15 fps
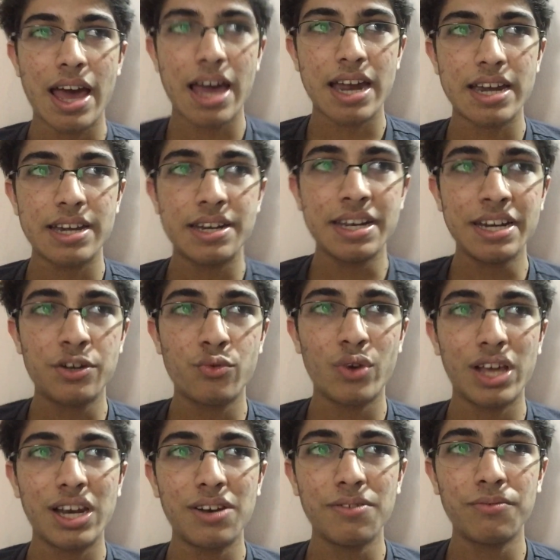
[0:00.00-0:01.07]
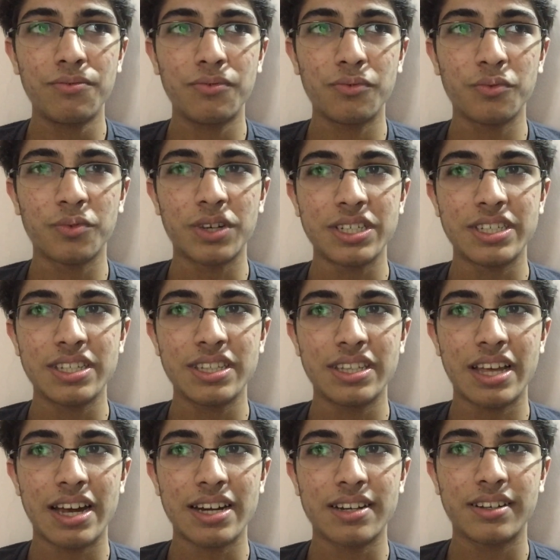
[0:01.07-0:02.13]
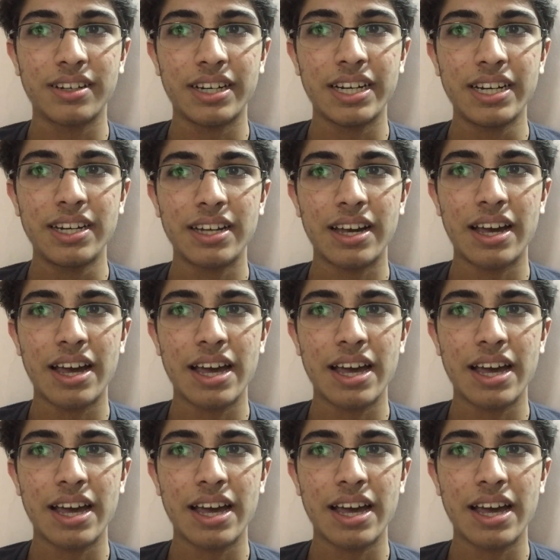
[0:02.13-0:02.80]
and day 12 wasn't that great.